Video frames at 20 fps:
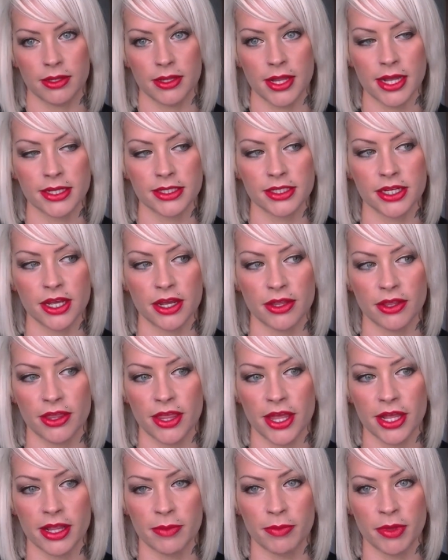That's the other
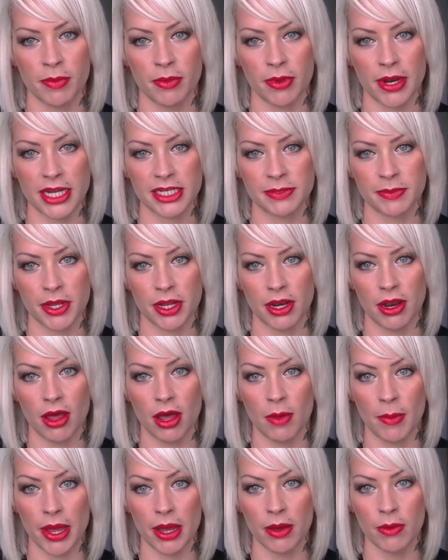thing that people ask me a
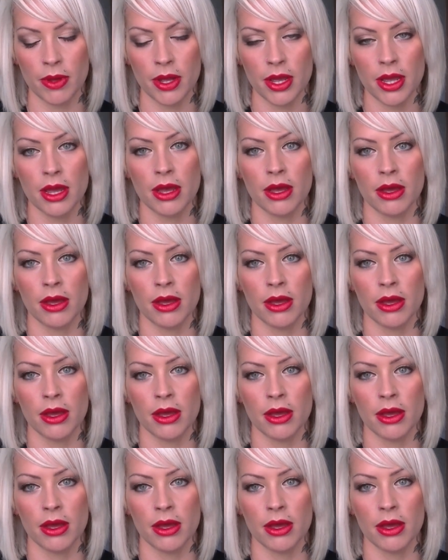lot about.